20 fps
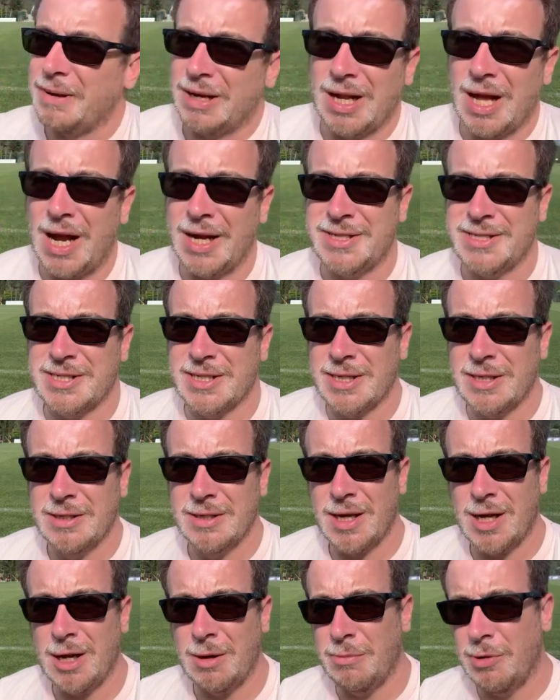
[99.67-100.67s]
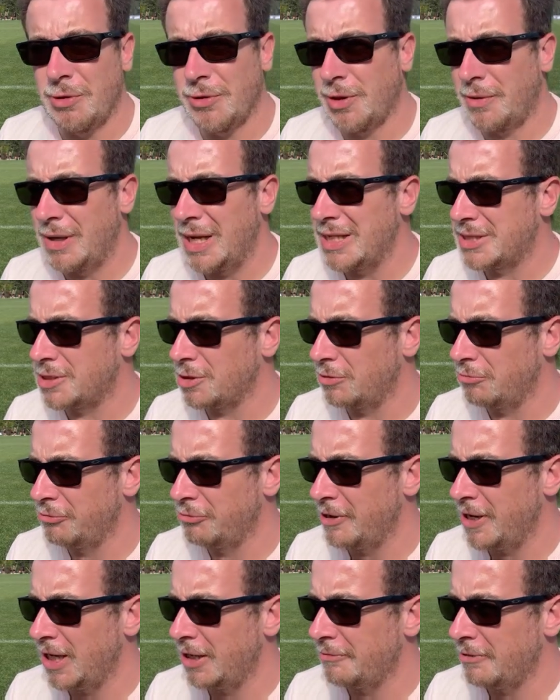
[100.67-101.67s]
lighter, although it is still
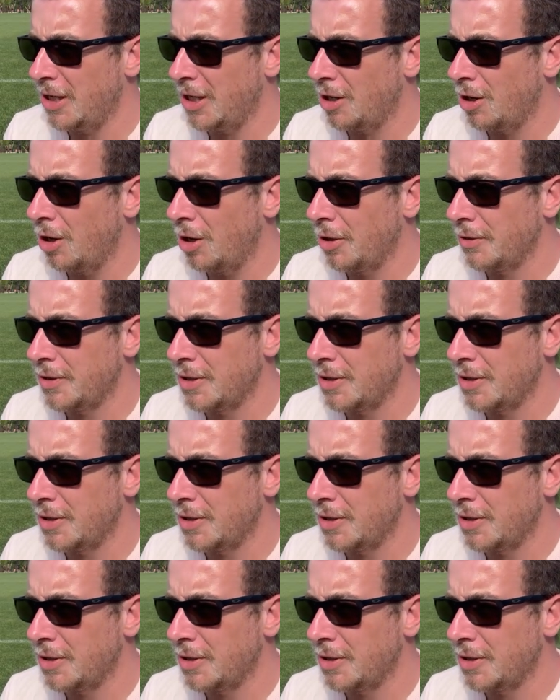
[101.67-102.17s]
really hot.